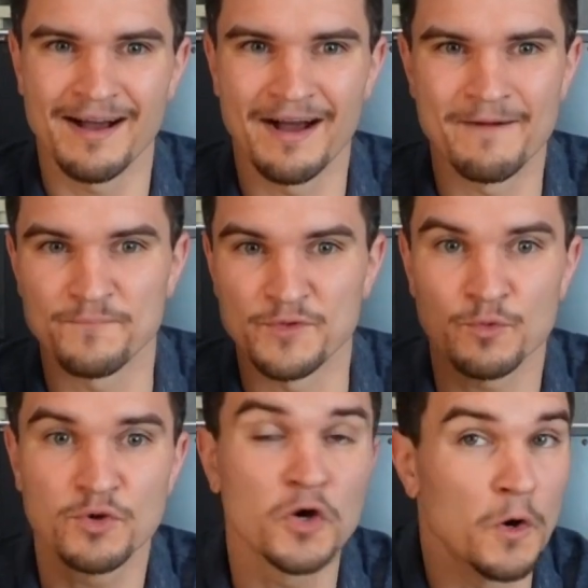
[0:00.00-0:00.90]
Um, you
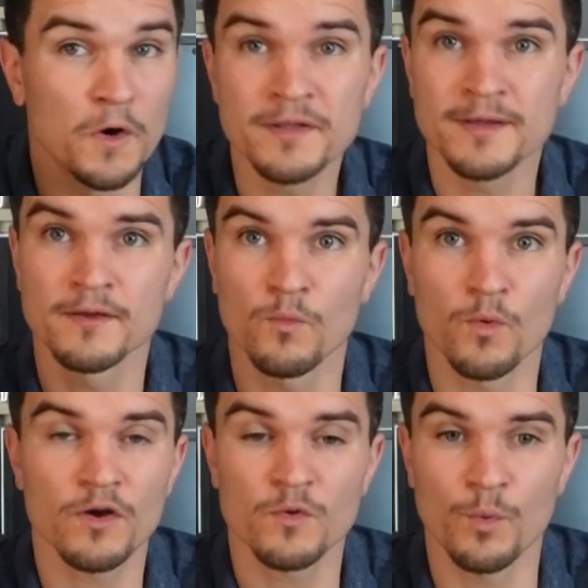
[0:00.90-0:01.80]
could
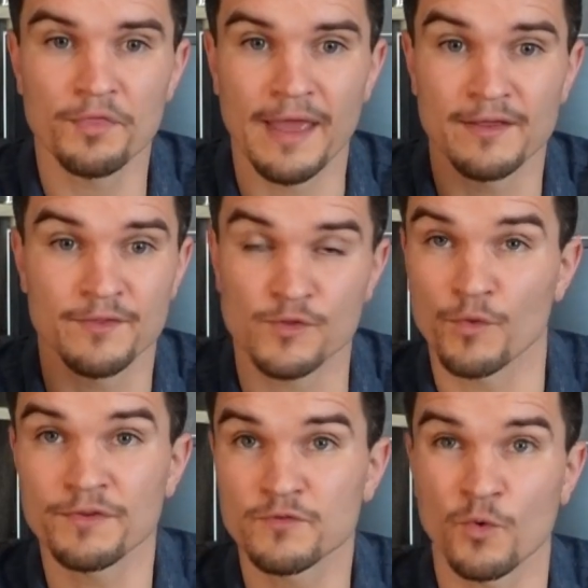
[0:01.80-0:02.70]
work with a
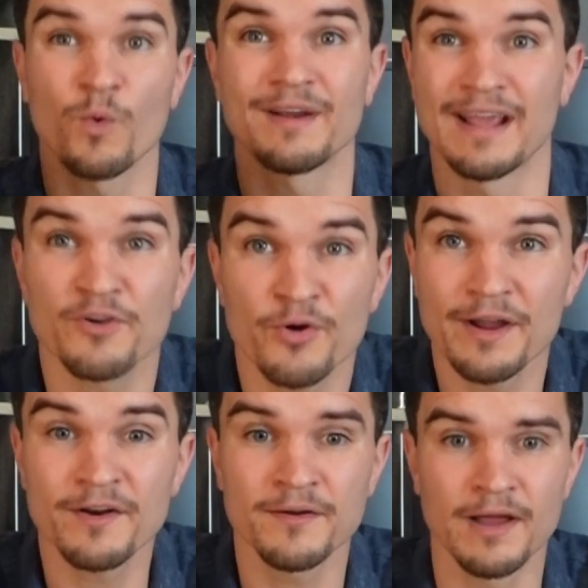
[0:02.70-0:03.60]
consultant or an
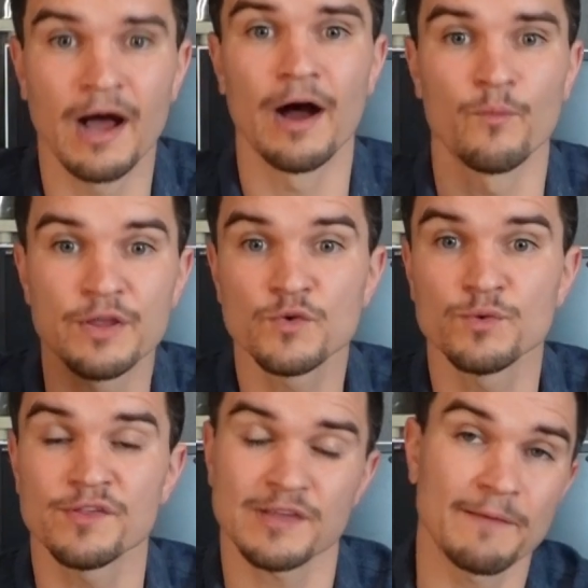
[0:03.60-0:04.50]
integrator. Uh, we do
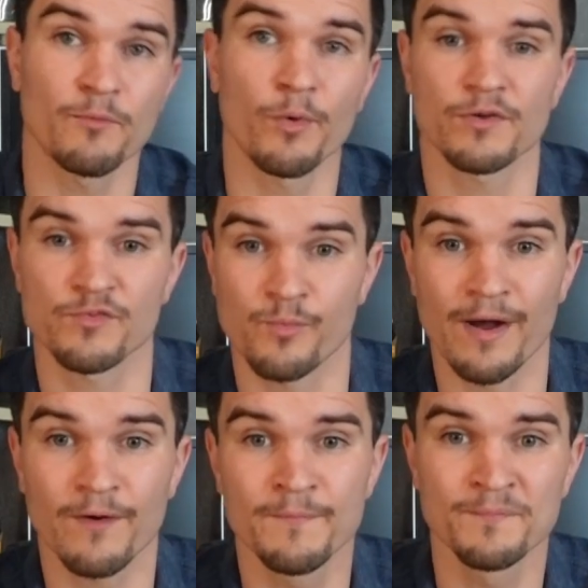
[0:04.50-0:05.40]
this type of work as
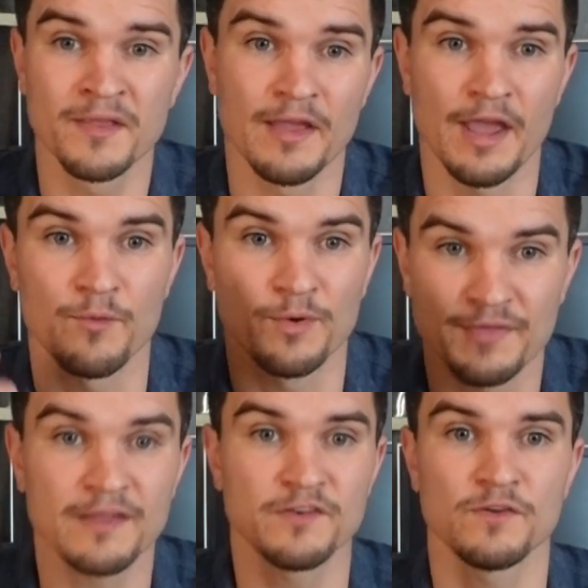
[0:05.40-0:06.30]
well. And what
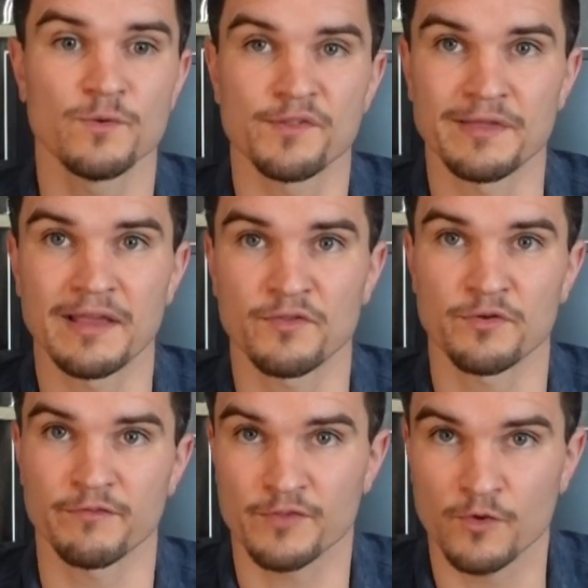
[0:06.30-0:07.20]
they can do is they can
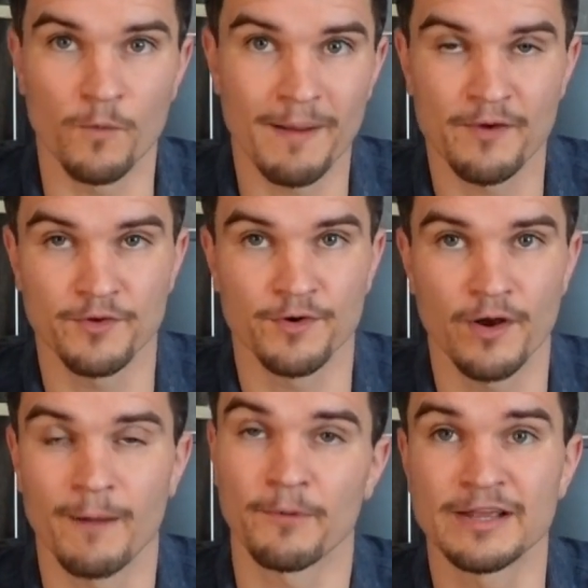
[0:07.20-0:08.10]
sort of scope out your
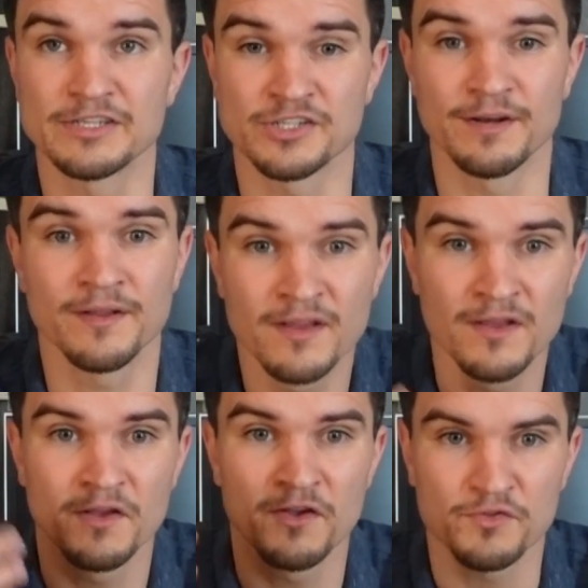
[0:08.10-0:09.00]
operation,
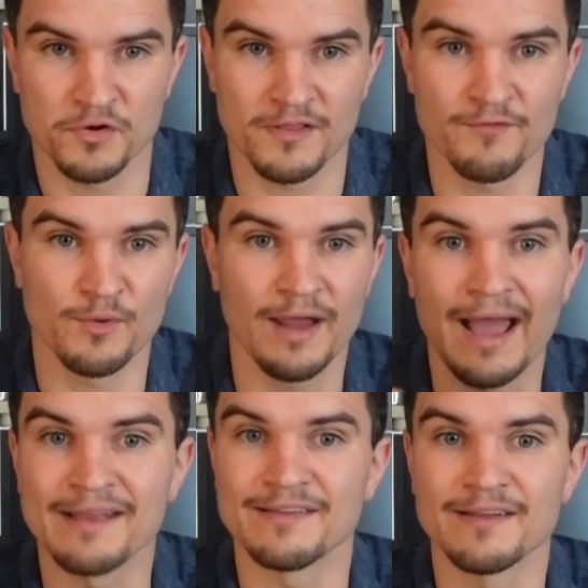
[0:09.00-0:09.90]
sort of give you an
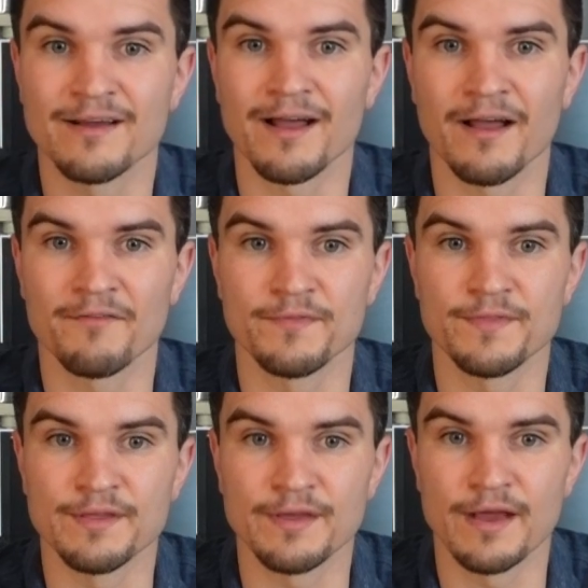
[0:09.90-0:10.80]
idea of
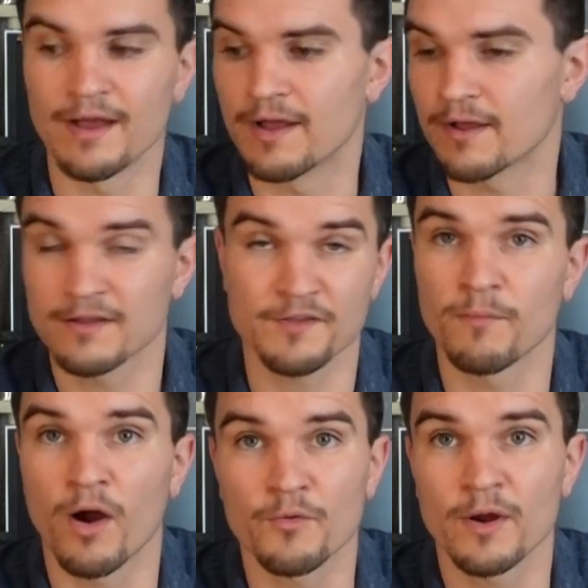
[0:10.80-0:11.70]
the uh, custom
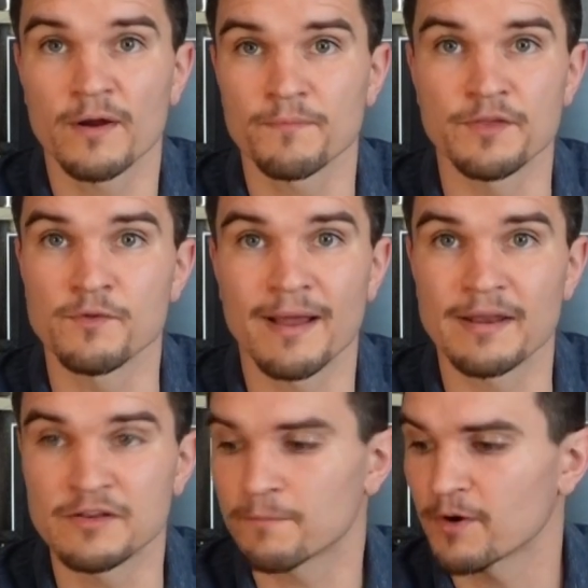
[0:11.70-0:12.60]
hardware that you might
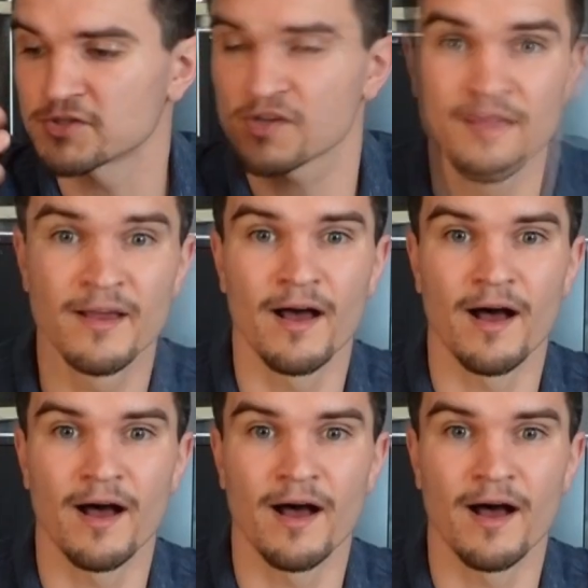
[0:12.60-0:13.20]
need to purchase.